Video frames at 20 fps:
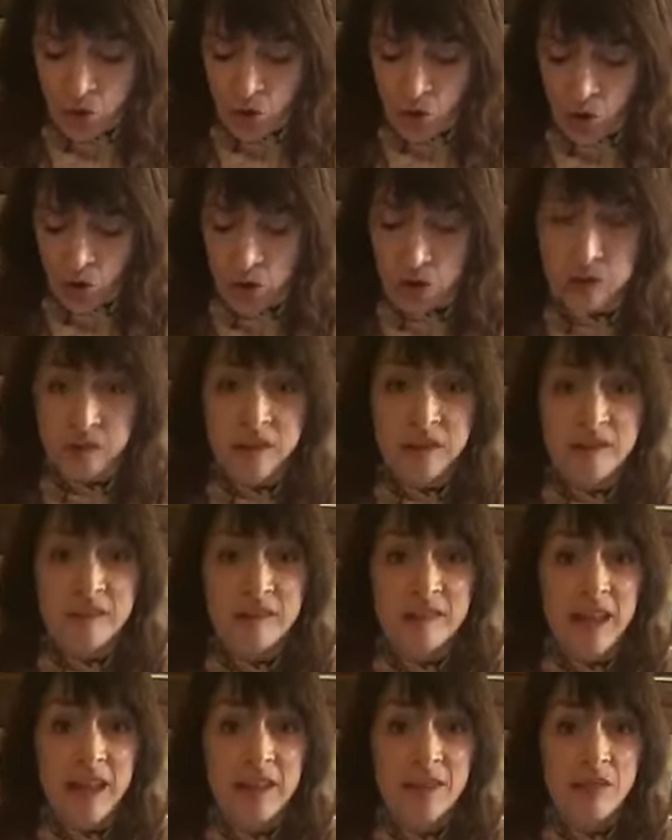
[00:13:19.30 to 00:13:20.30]
God
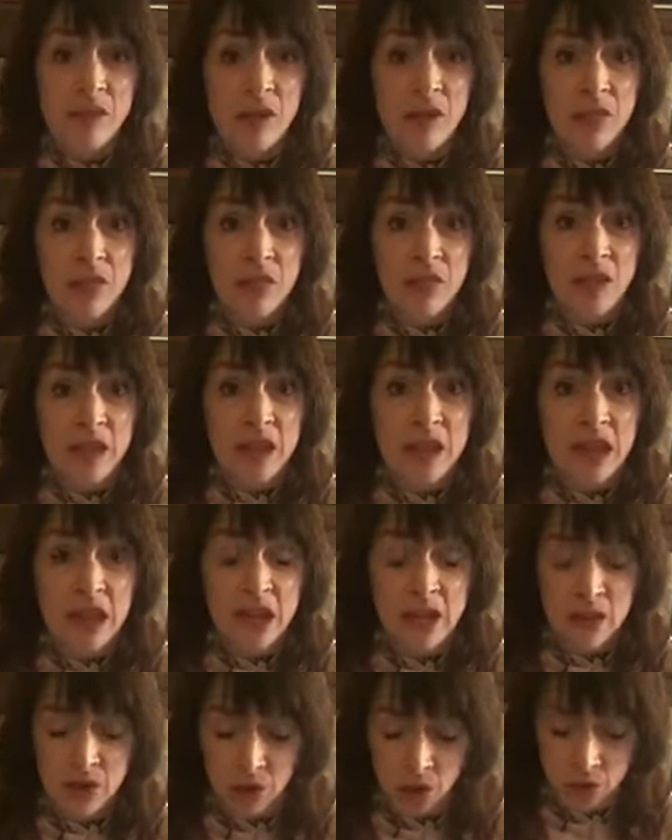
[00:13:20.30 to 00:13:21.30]
save
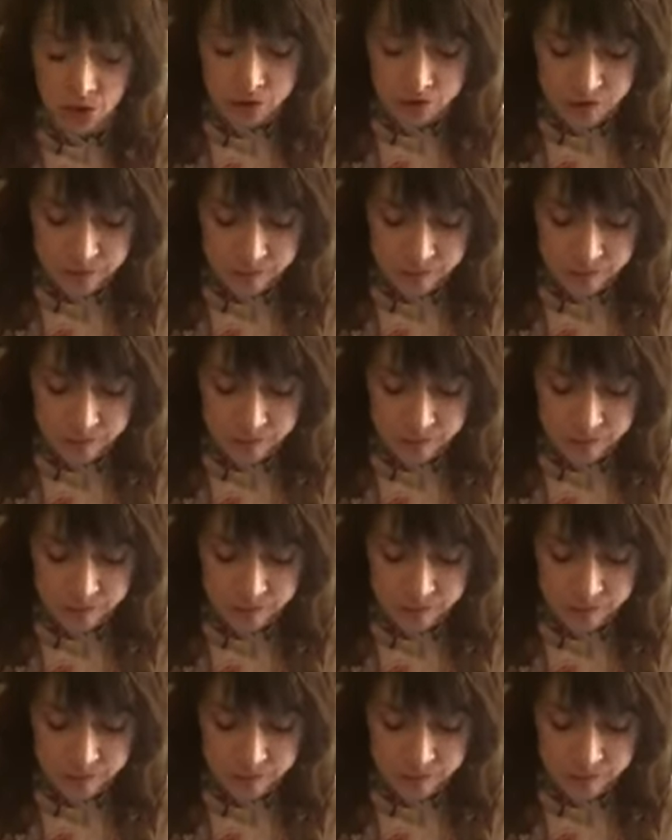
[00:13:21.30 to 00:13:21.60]
the God.